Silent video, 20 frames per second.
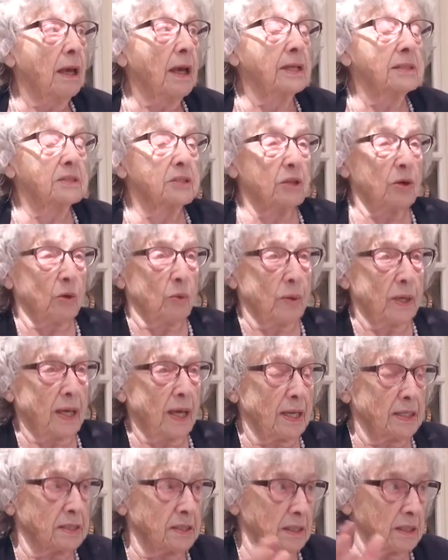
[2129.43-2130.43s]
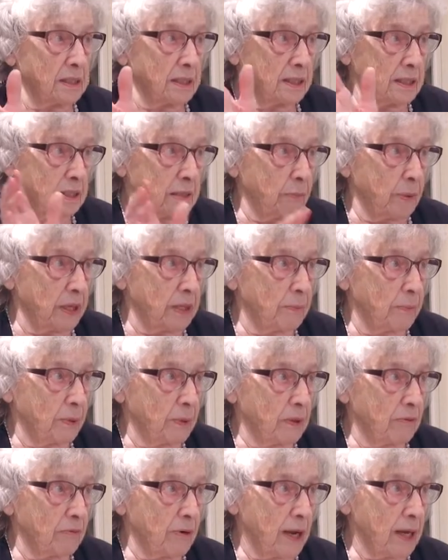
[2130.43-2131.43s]
And so we had to lead
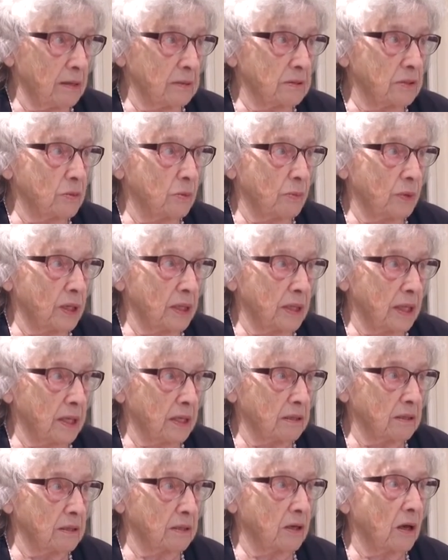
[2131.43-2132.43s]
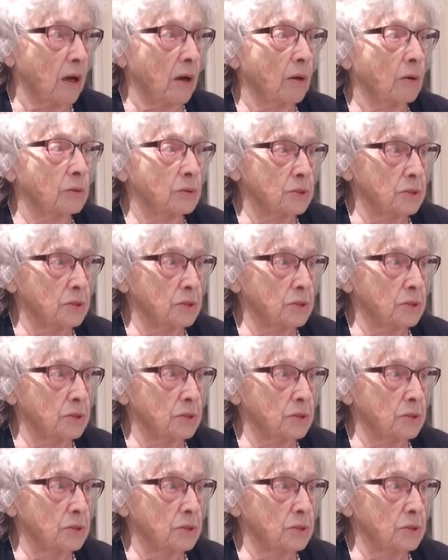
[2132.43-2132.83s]
people around to where they could go.